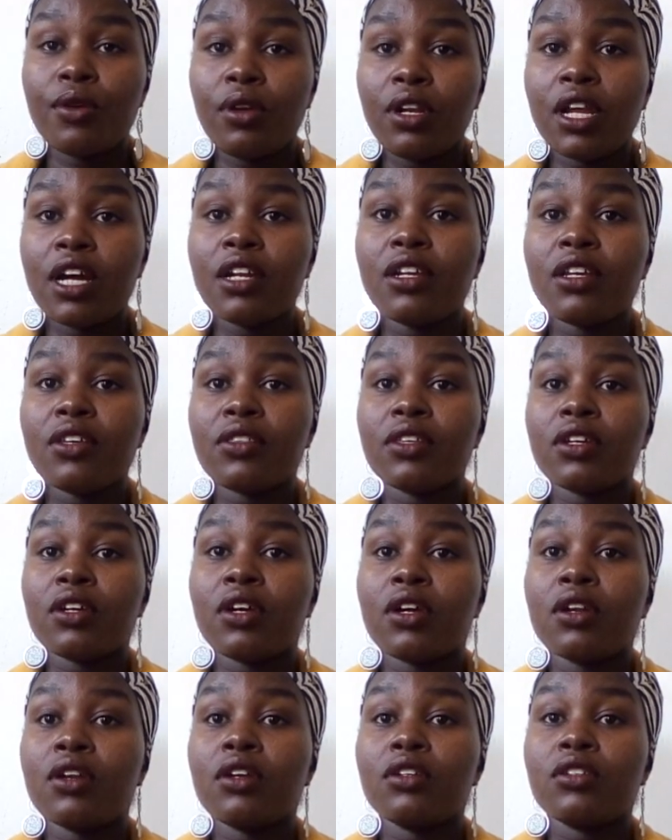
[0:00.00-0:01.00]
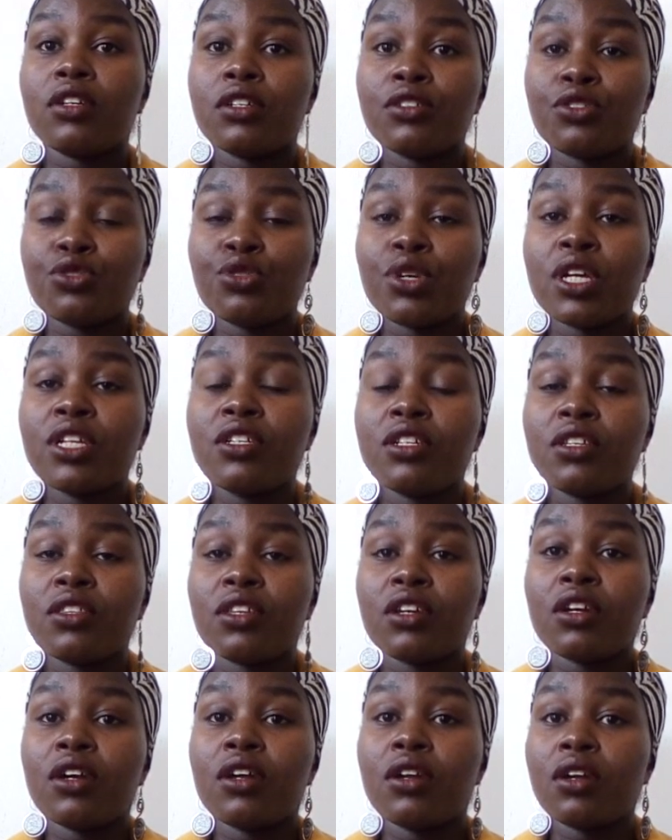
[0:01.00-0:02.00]
learning the characters, writing
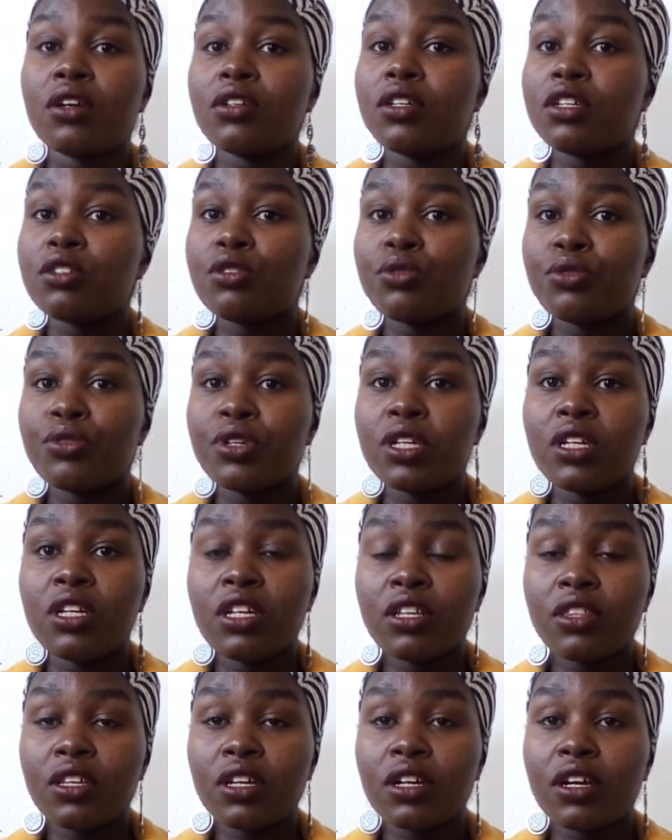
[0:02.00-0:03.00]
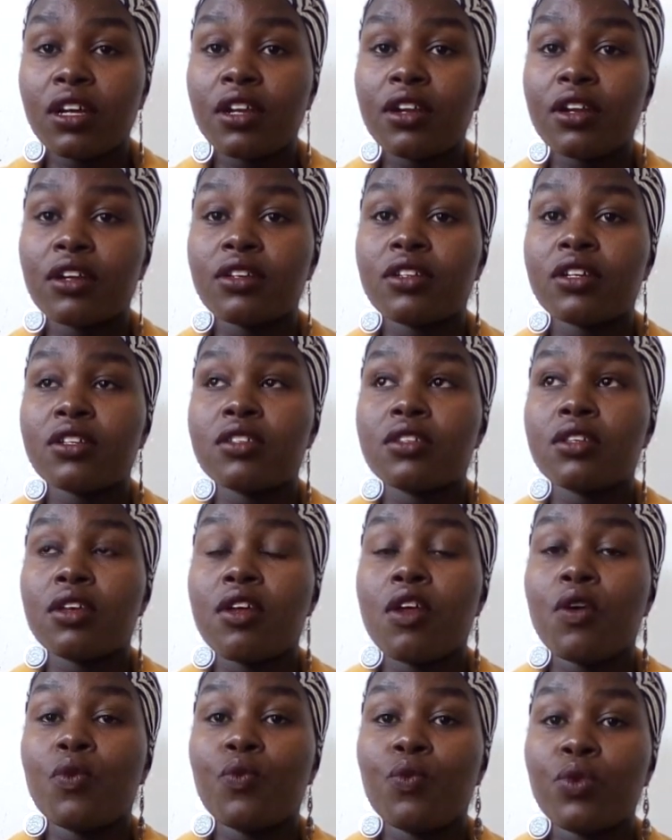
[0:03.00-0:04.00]
the characters, or reading the characters
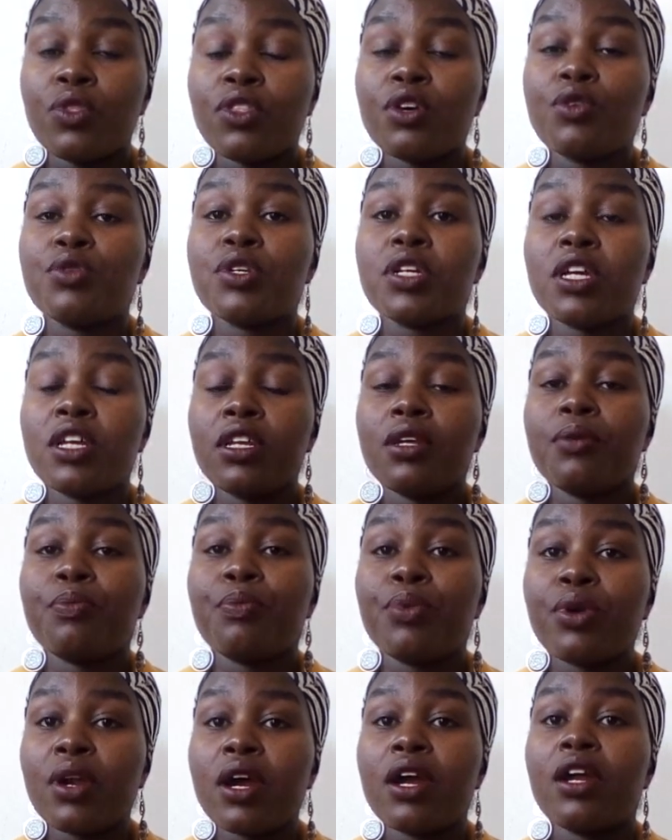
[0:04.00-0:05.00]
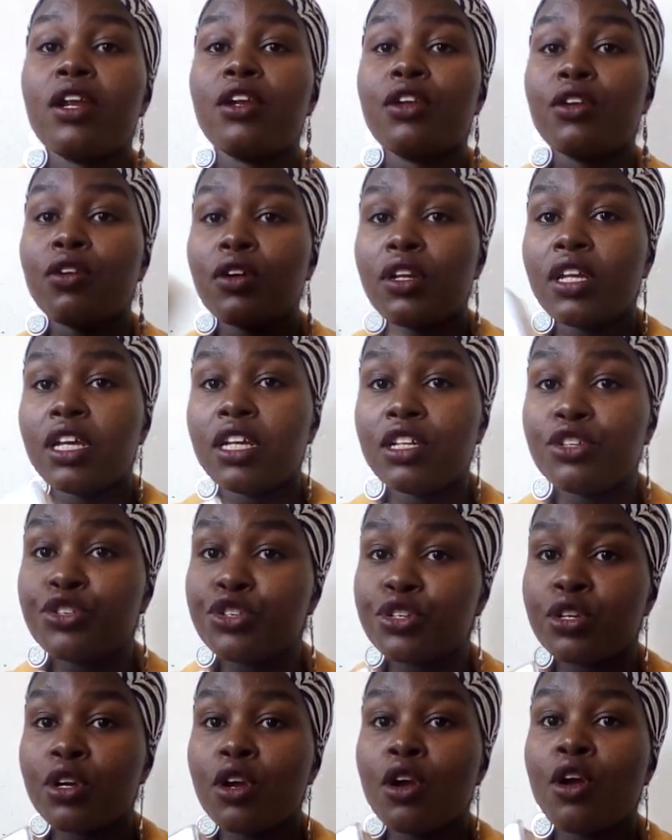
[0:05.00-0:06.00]
without any prior
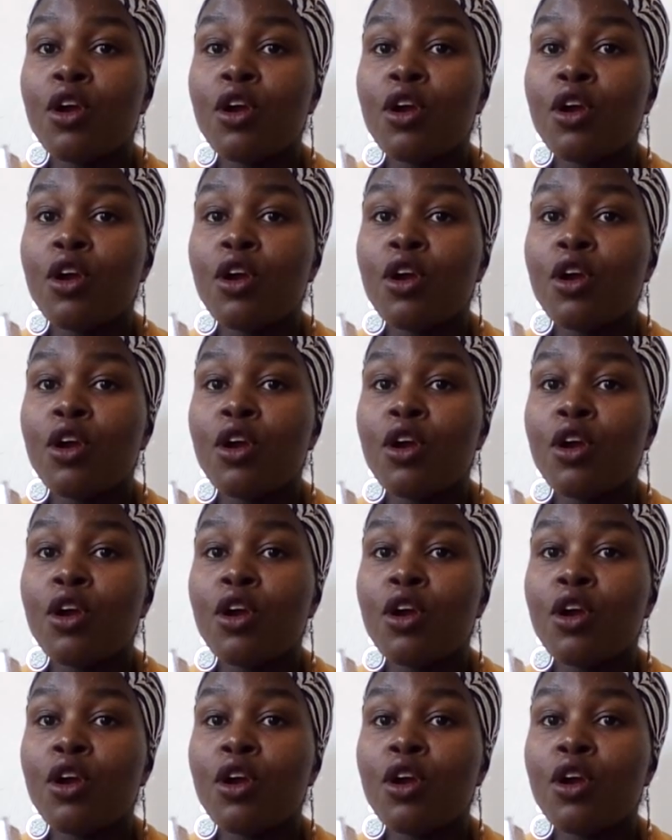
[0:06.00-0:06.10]
knowledge